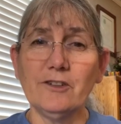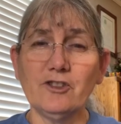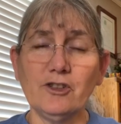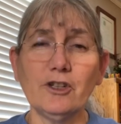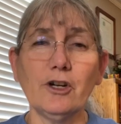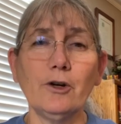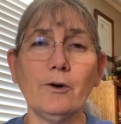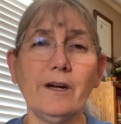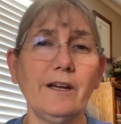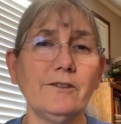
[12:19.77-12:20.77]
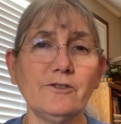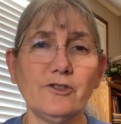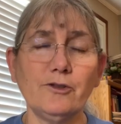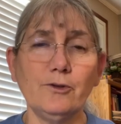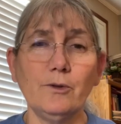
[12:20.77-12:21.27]
to go and
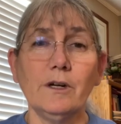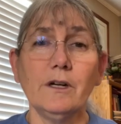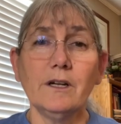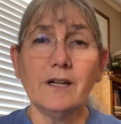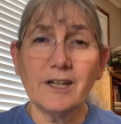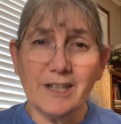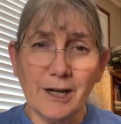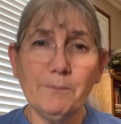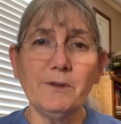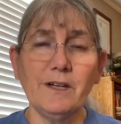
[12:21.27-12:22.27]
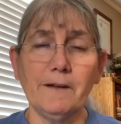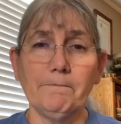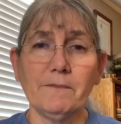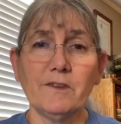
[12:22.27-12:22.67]
to accompany,